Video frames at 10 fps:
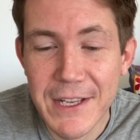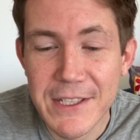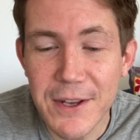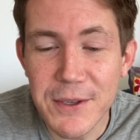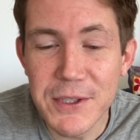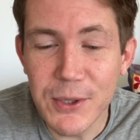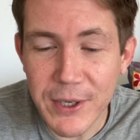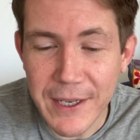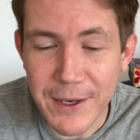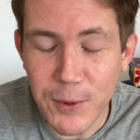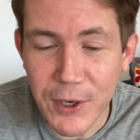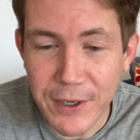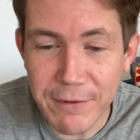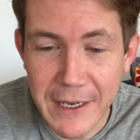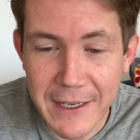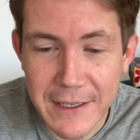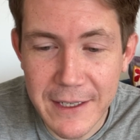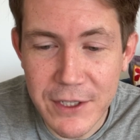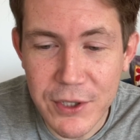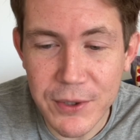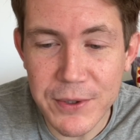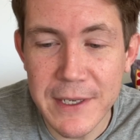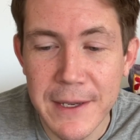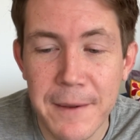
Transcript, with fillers: So sorting out work-related issues,